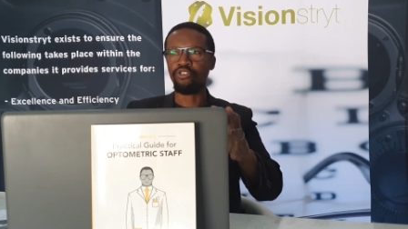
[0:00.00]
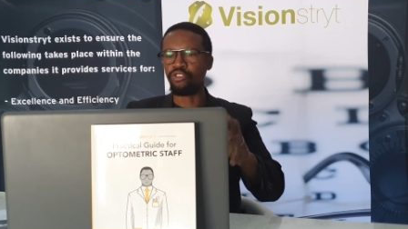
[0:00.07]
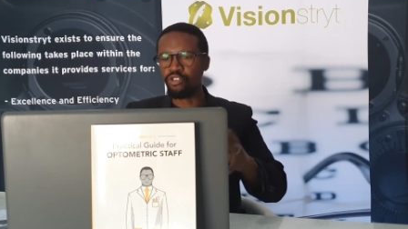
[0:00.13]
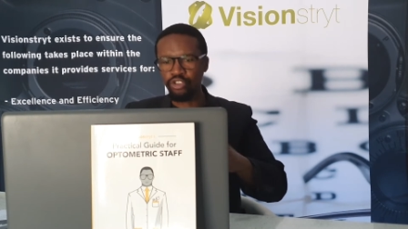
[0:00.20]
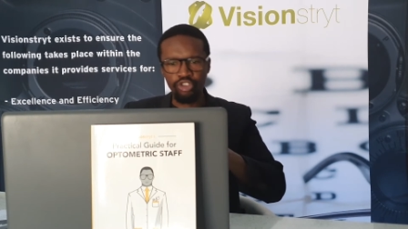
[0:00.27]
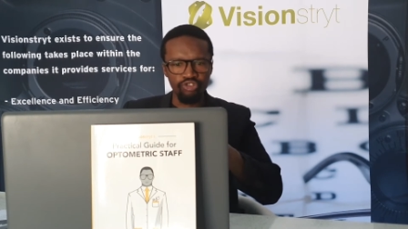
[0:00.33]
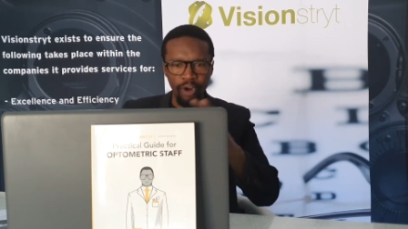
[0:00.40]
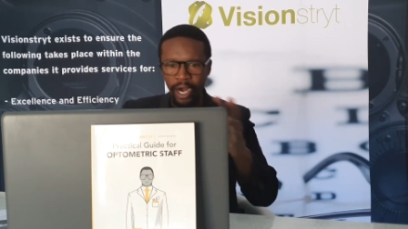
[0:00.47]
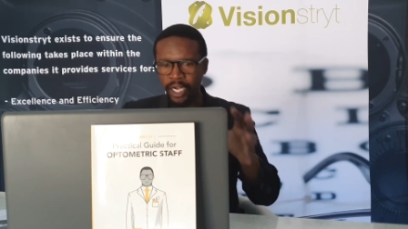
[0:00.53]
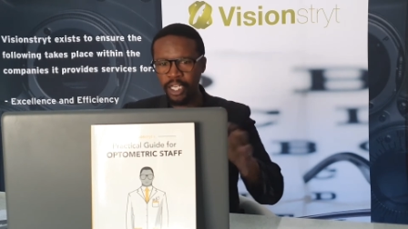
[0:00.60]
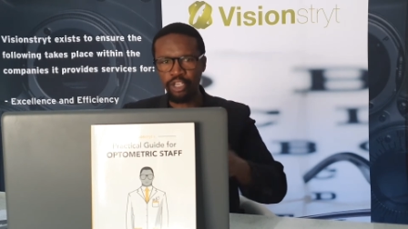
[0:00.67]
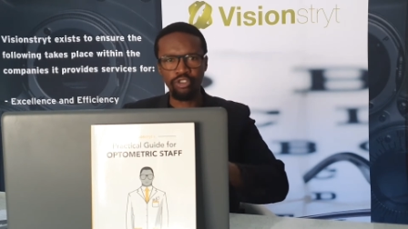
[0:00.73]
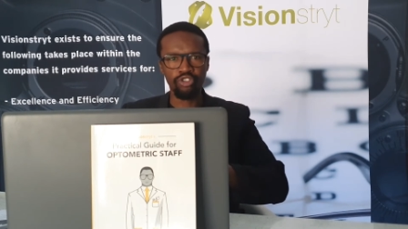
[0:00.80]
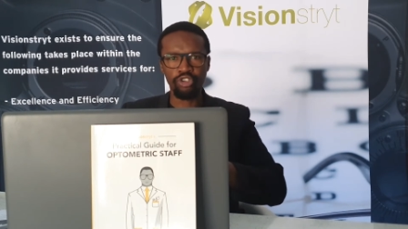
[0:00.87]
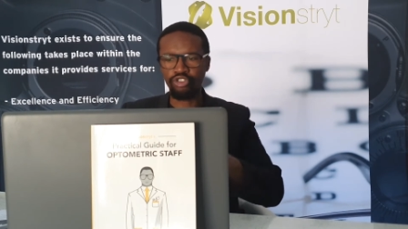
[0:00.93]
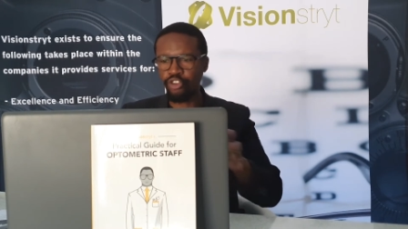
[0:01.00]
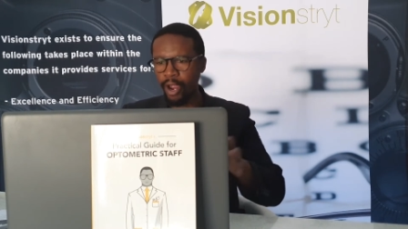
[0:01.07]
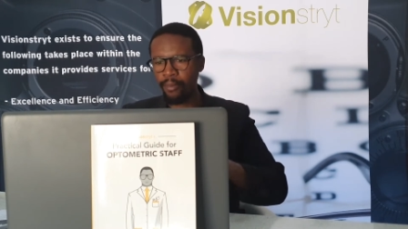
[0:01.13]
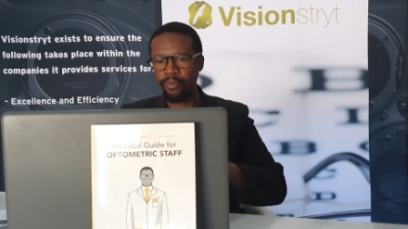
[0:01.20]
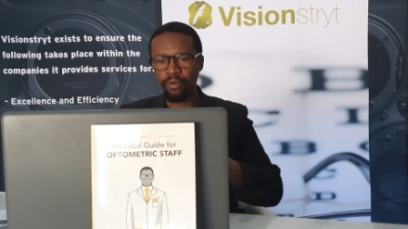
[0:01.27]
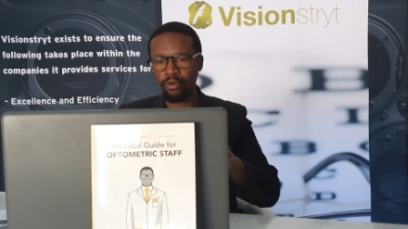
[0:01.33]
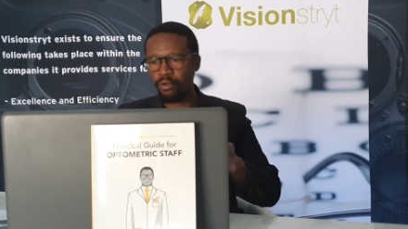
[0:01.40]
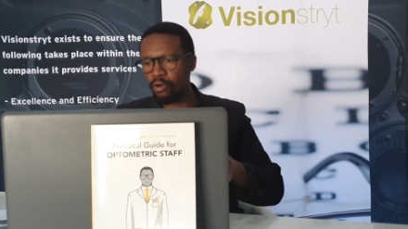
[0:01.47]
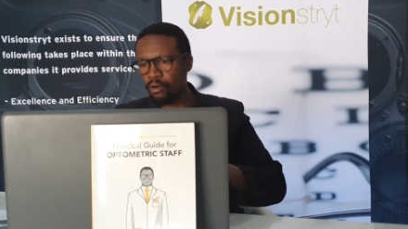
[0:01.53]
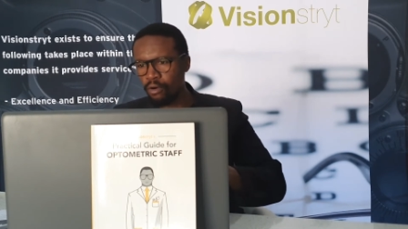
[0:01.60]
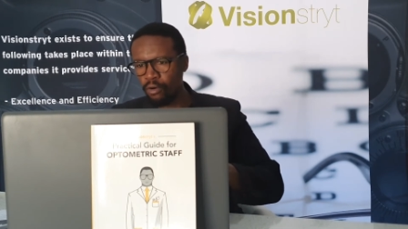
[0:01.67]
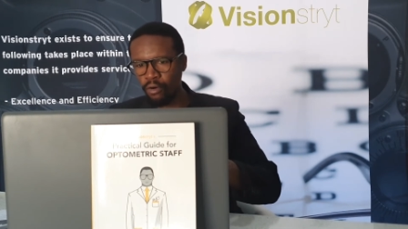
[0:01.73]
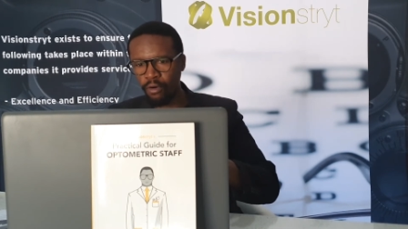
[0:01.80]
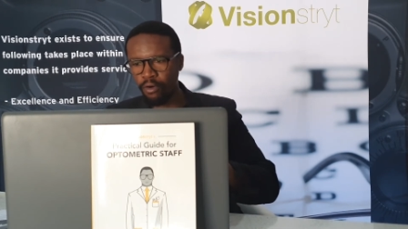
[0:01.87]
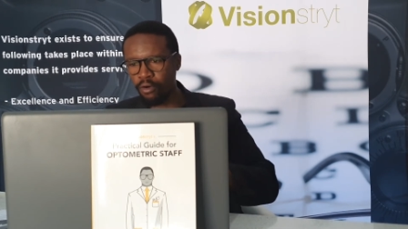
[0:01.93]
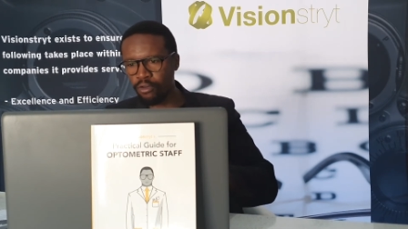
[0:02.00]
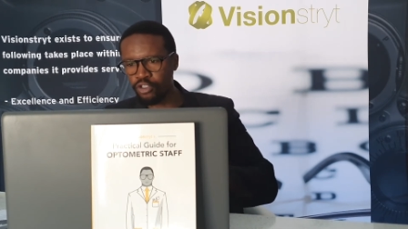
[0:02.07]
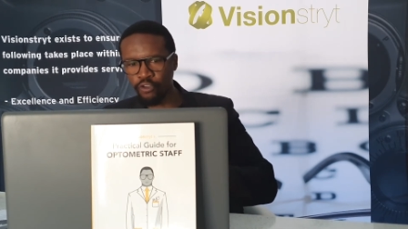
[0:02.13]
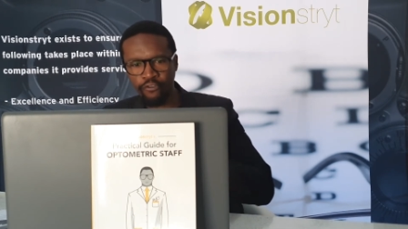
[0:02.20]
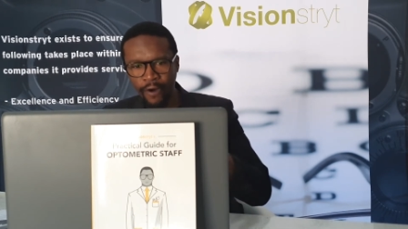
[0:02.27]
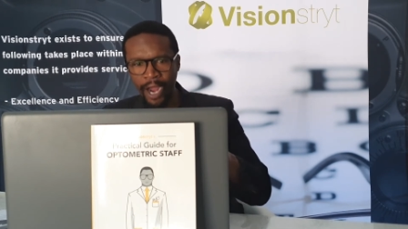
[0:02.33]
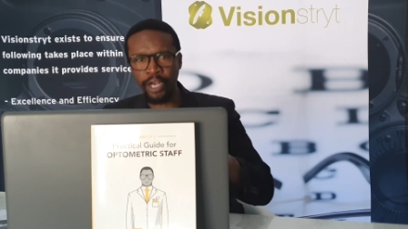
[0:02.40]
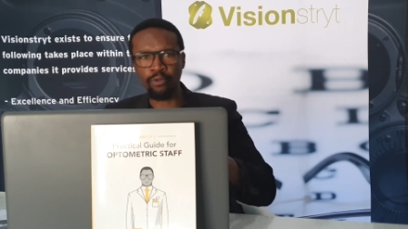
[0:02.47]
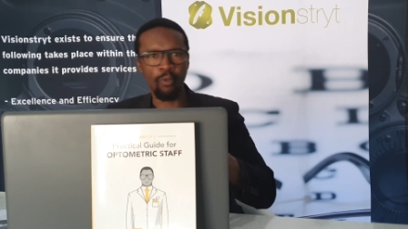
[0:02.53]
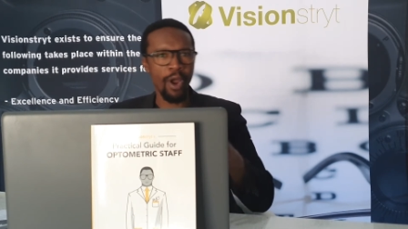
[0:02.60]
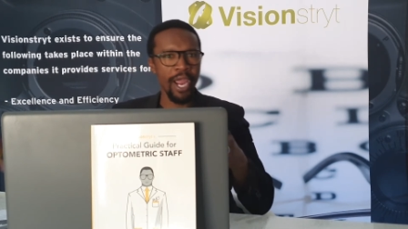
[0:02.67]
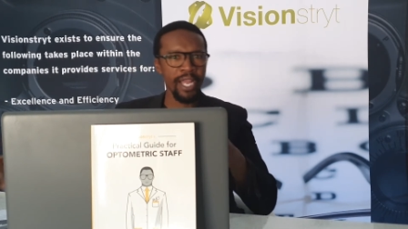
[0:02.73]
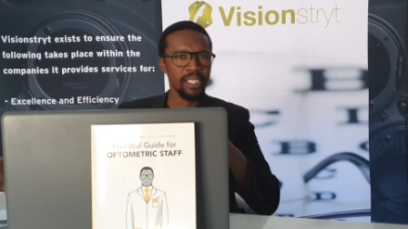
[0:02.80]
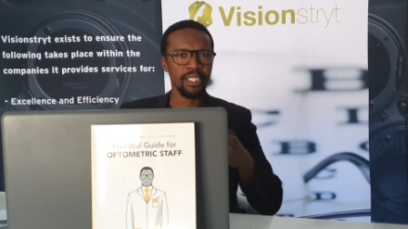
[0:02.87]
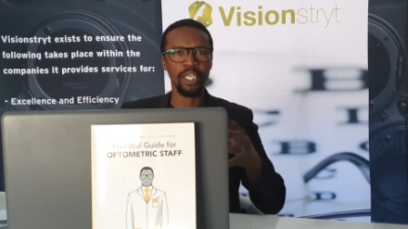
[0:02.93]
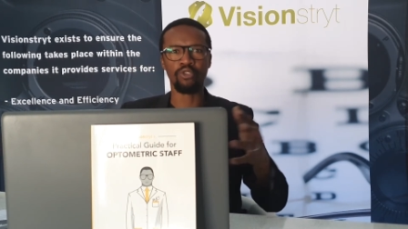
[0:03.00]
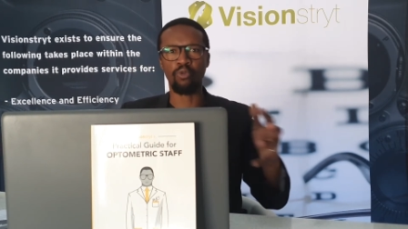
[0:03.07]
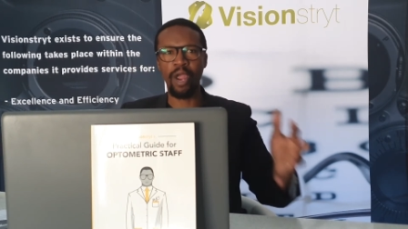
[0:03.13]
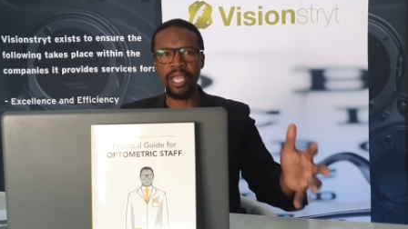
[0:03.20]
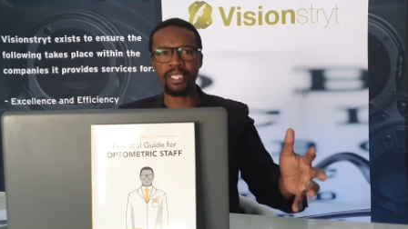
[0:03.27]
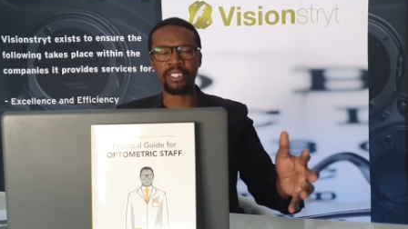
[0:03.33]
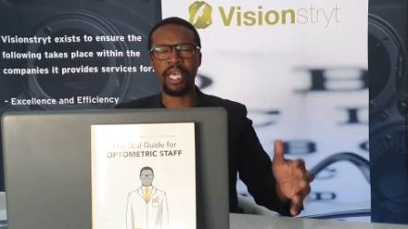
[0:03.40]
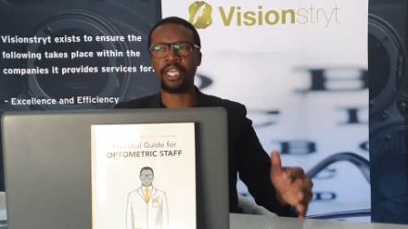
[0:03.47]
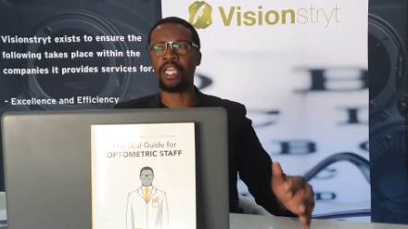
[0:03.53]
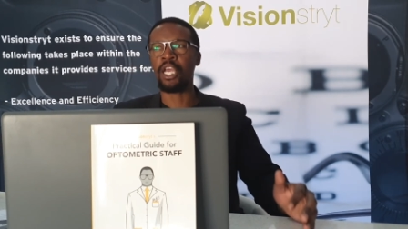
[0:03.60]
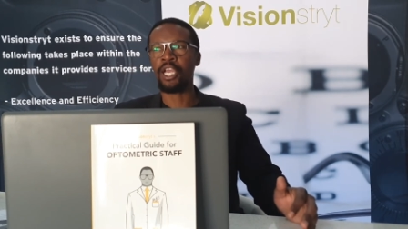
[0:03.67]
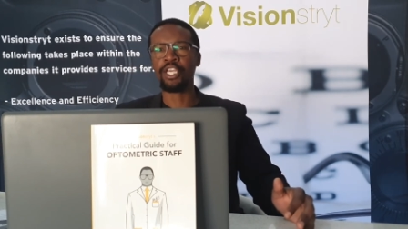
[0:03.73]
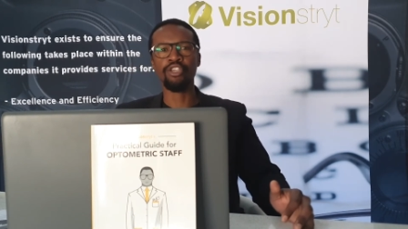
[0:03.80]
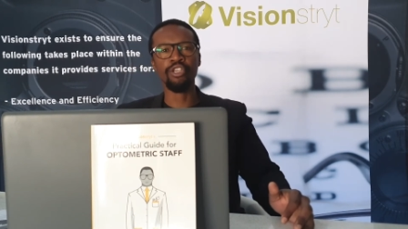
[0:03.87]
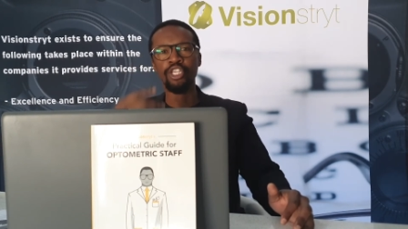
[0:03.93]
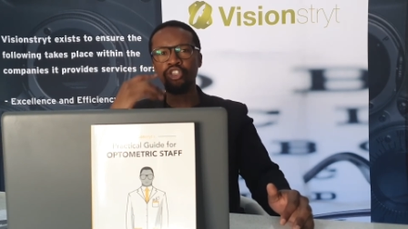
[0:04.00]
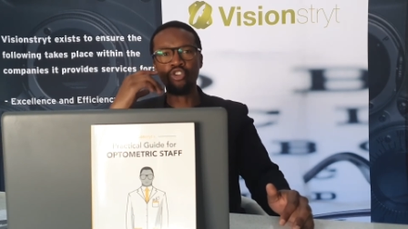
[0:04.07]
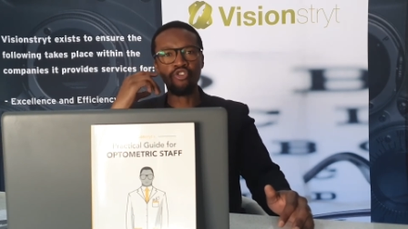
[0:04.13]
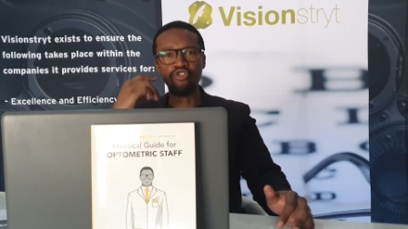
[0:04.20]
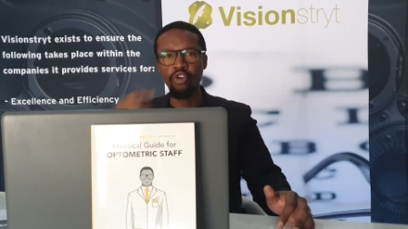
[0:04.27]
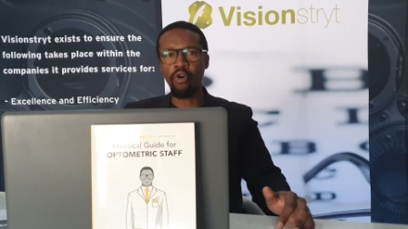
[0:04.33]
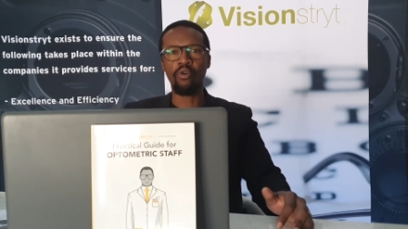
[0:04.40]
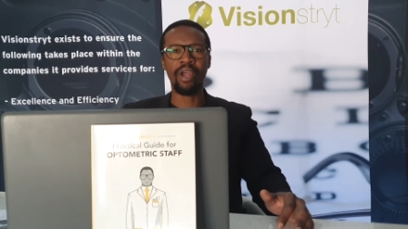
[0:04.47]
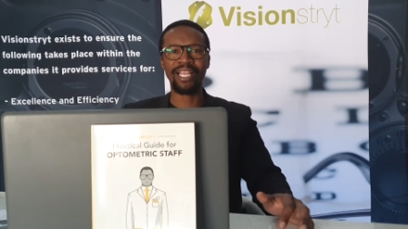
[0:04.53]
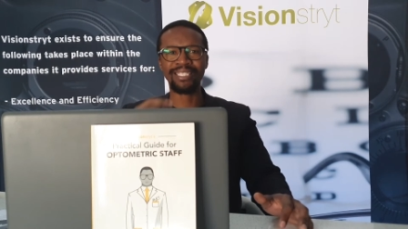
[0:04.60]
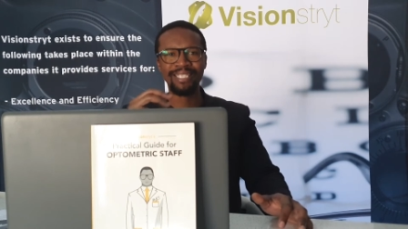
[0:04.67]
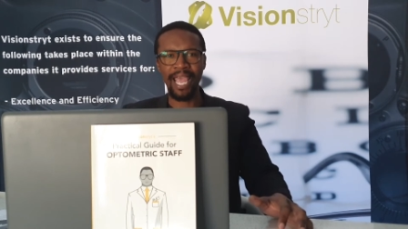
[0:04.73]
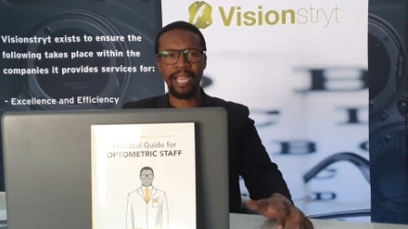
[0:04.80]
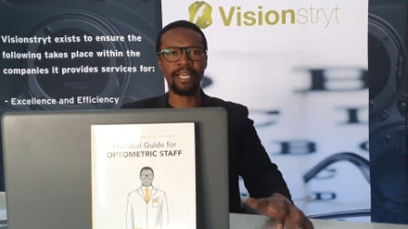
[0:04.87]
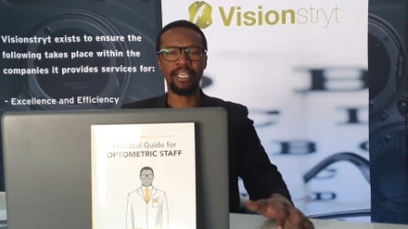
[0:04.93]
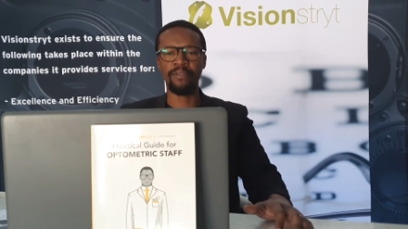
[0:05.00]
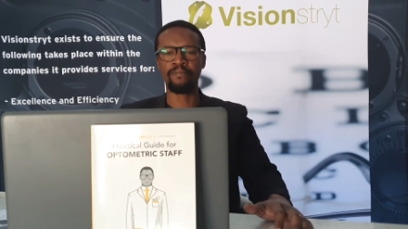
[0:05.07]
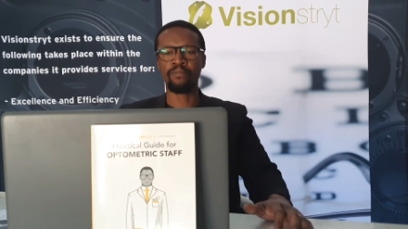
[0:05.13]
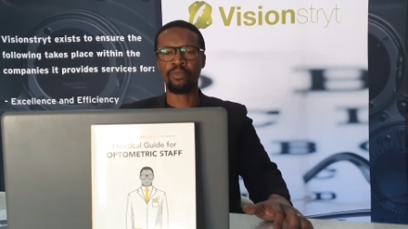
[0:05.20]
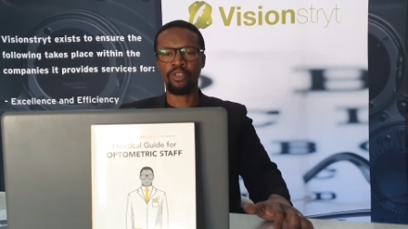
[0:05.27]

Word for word: you're struggling to scramble or, or, or to find where is this, where is that, you need to know exactly